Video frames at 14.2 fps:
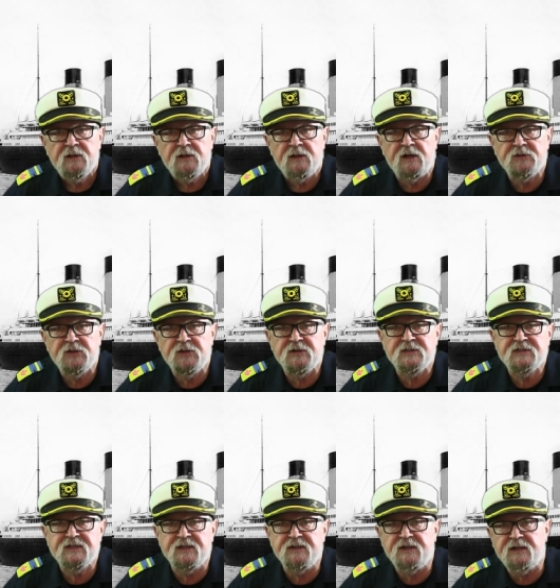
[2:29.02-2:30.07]
Author
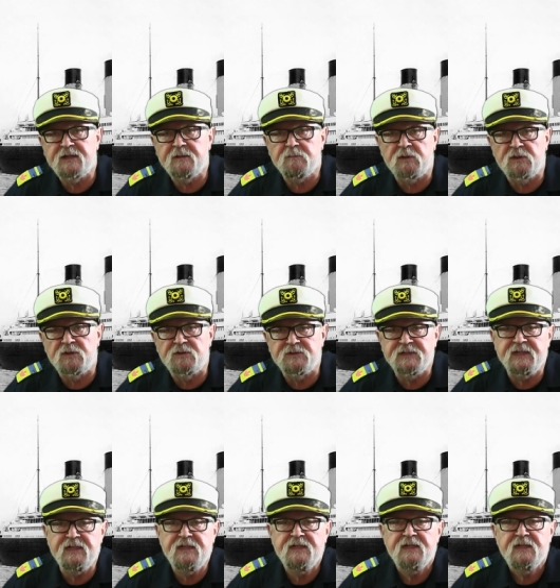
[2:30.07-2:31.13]
Senan
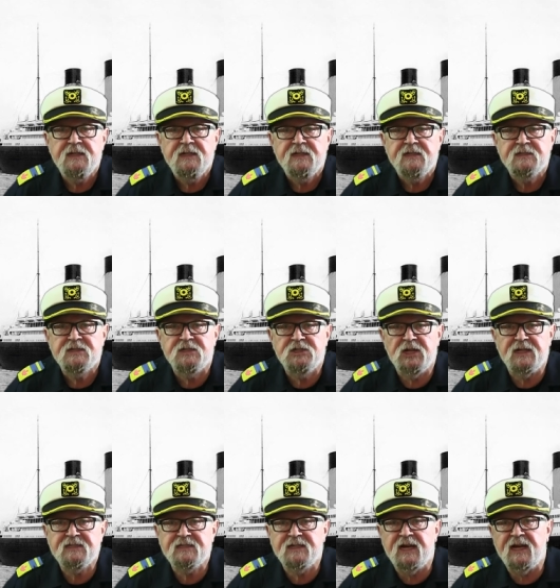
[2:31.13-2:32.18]
Molony
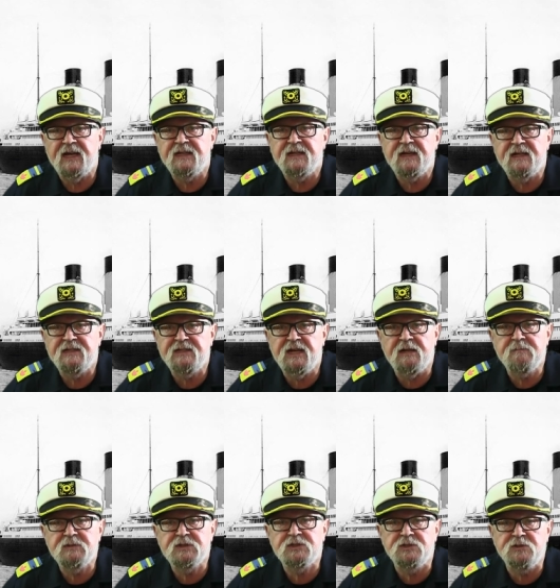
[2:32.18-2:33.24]
suggests that
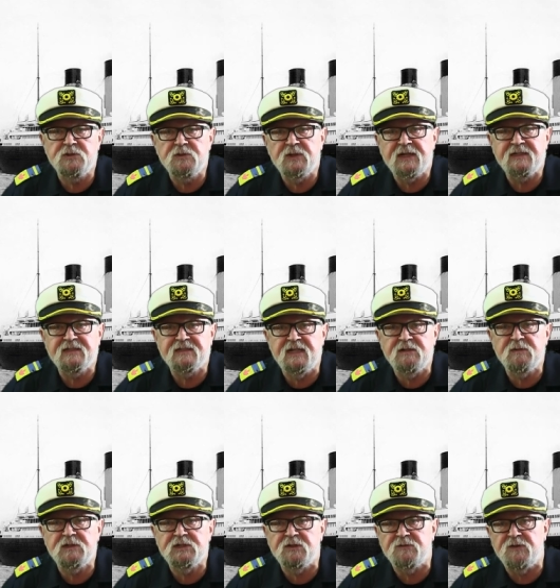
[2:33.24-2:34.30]
attempts to
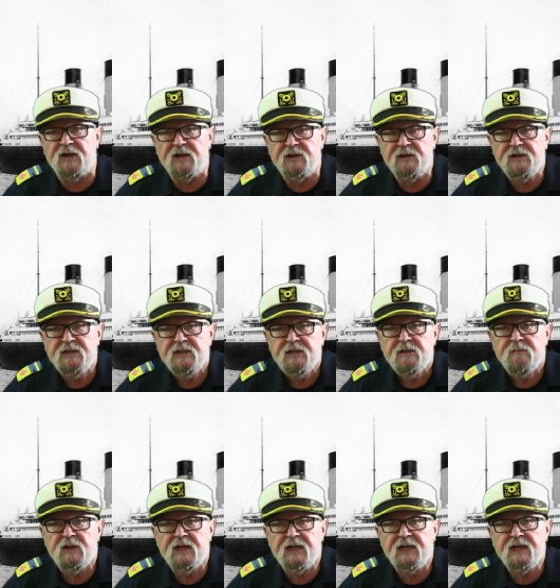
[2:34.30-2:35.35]
extinguish the fire
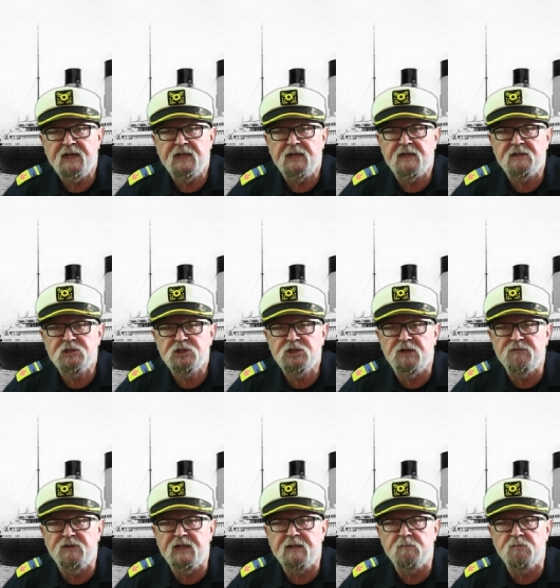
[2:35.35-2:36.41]
by
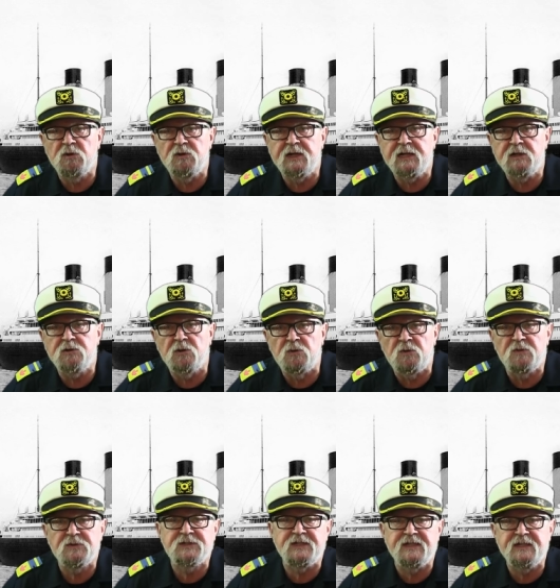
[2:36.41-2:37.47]
shoveling burning
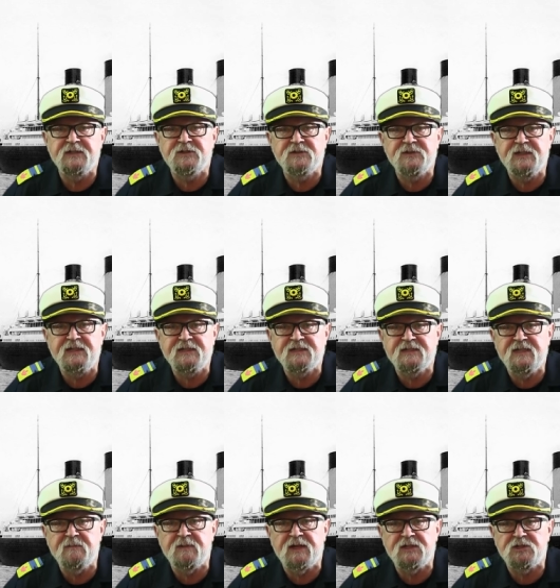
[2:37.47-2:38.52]
coals into the
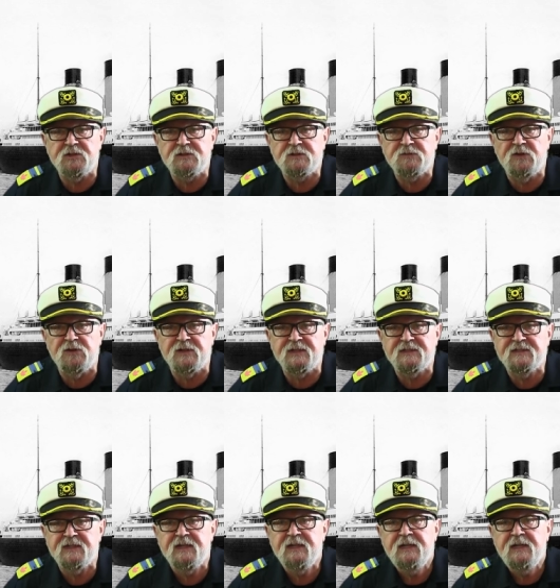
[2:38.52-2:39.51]
steam engine's furnace